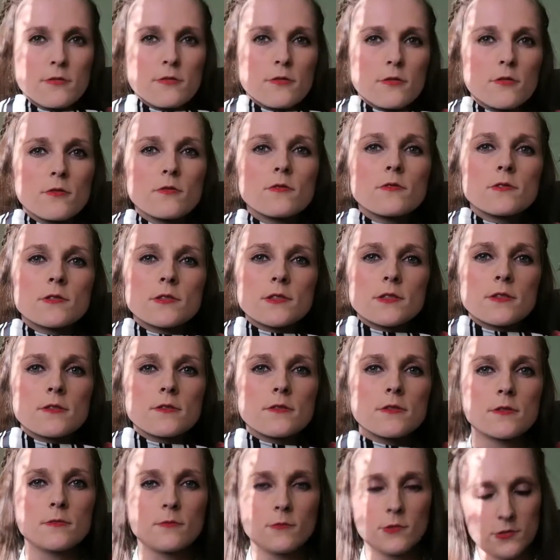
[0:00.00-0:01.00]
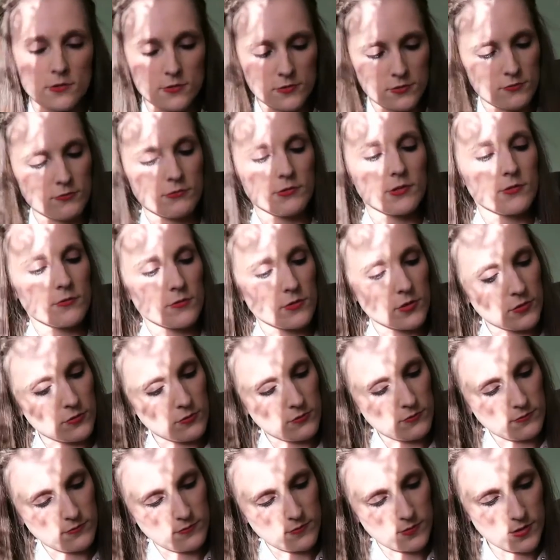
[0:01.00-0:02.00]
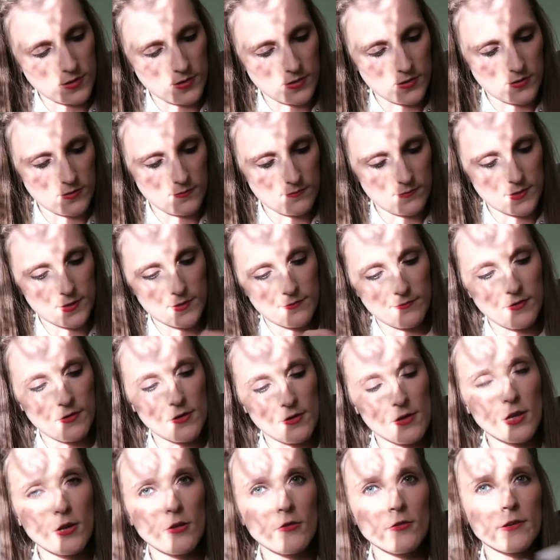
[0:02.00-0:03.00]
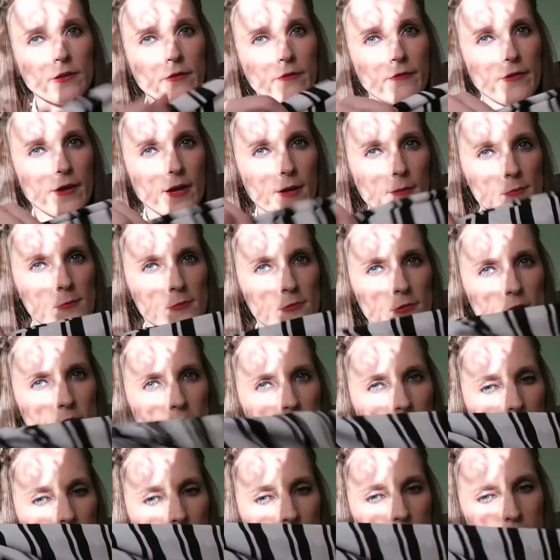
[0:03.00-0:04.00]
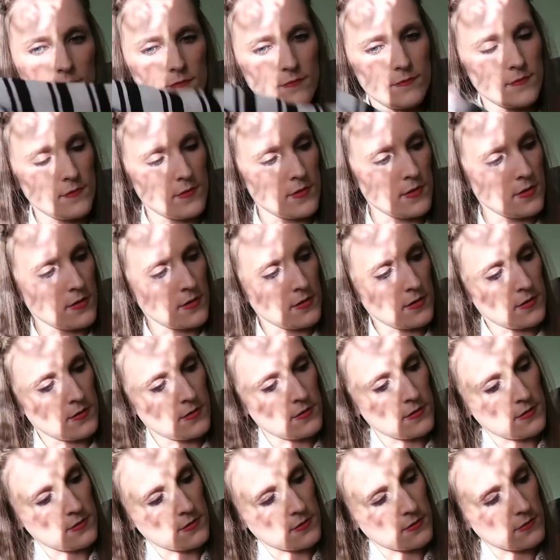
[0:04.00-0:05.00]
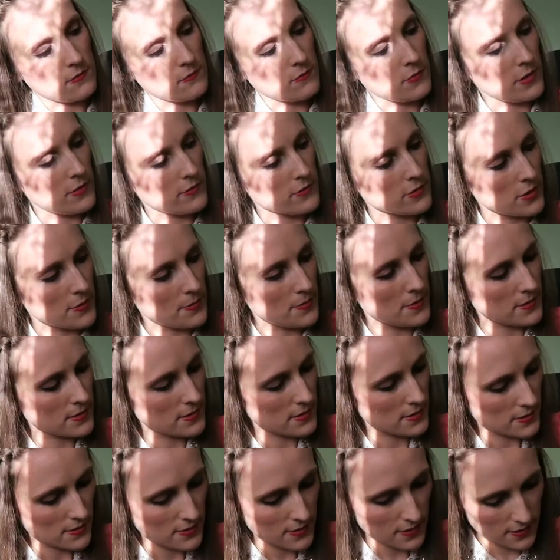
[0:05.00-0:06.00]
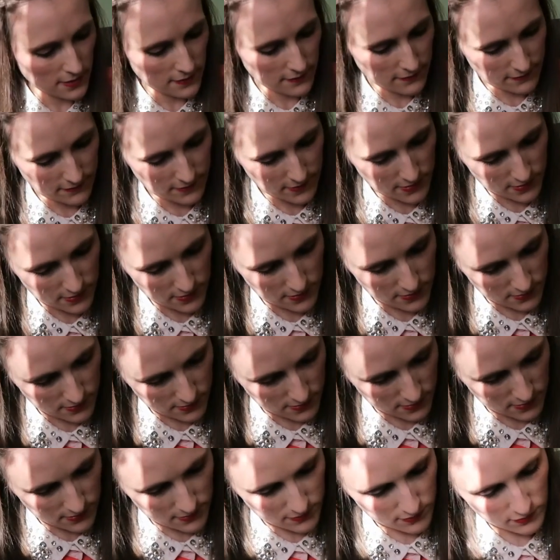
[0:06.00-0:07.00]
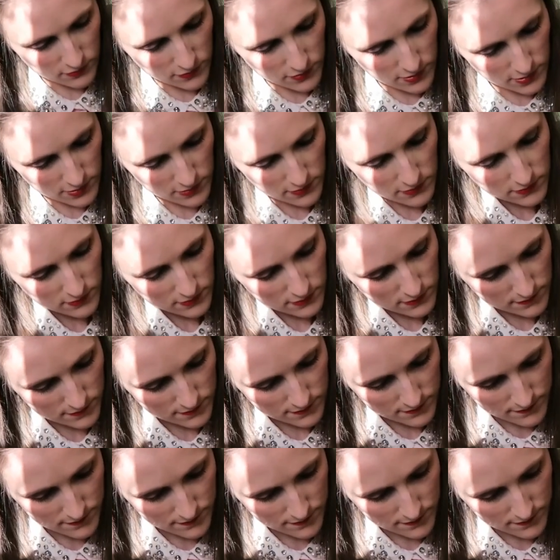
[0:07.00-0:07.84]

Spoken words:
too long, so it won't drown you. And it's very light fabric. Wear a top underneath it as well.